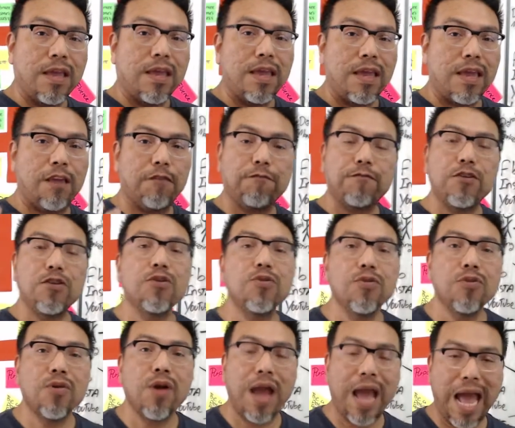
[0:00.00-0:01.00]
if
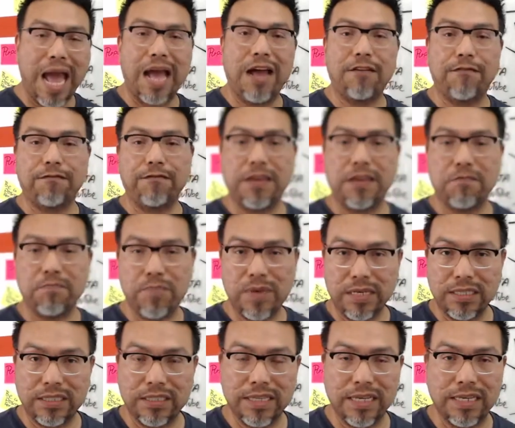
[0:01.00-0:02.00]
you have a
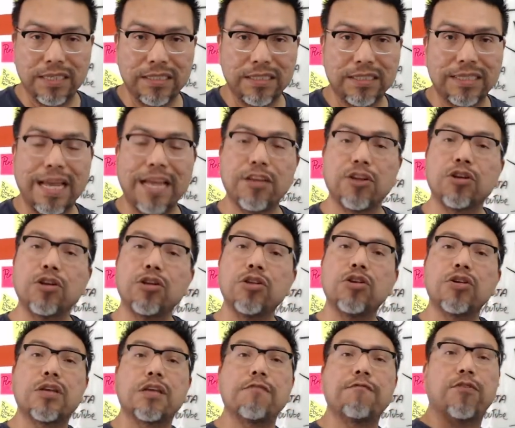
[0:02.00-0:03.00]
business that you're
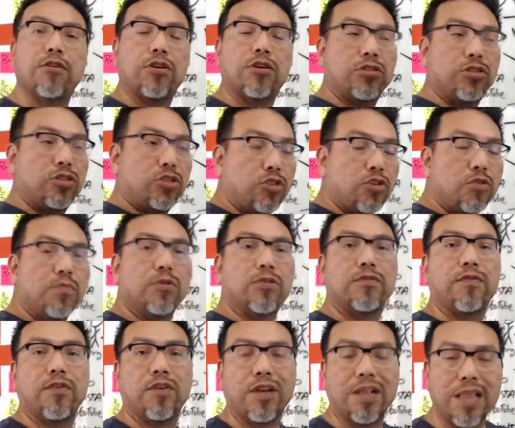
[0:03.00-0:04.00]
looking for consumers,
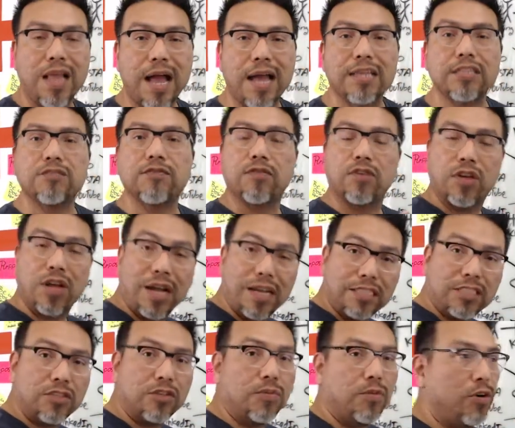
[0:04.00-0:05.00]
for clients, for
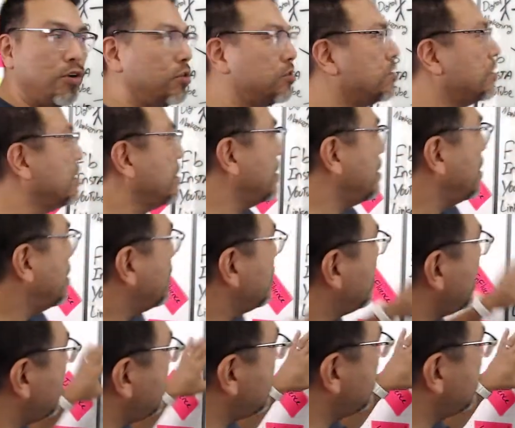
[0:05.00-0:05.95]
customers, then